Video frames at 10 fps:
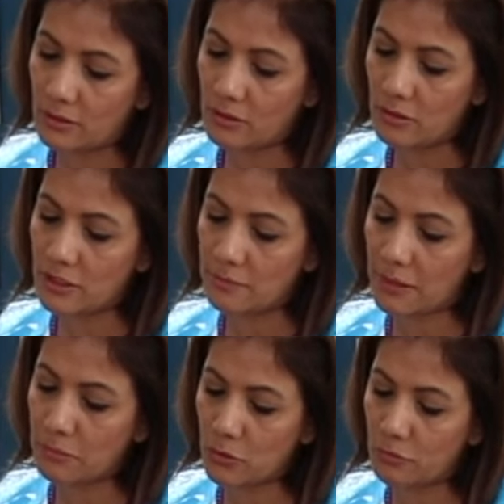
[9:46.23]
you notice
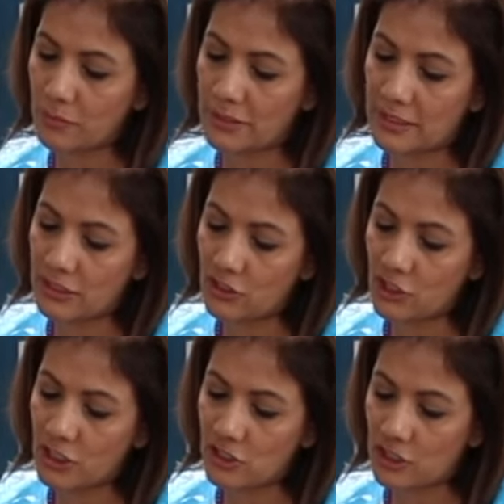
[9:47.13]
my movement are
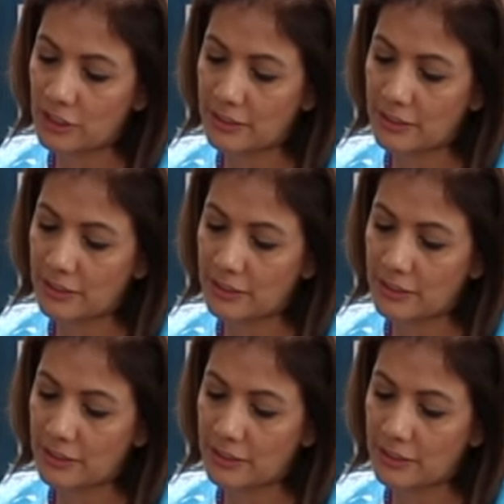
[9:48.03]
changing